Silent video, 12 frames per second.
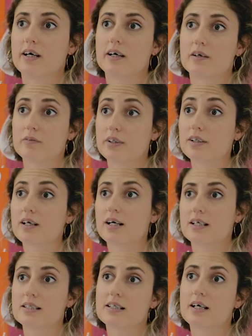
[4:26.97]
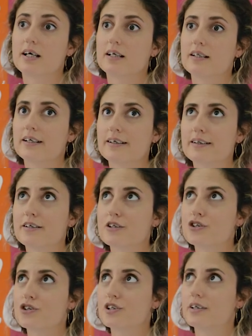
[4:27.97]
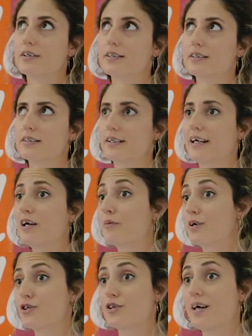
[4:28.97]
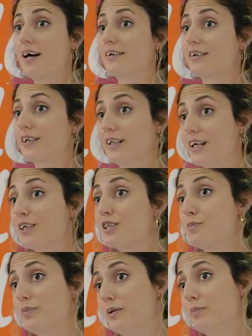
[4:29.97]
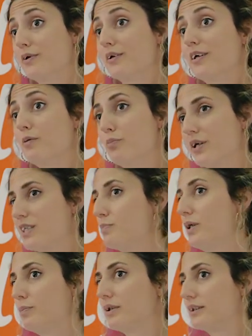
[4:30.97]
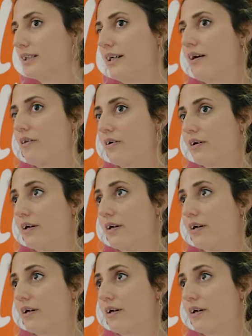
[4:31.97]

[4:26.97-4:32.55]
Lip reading: I realized that English is a language that connects people. It brings people together.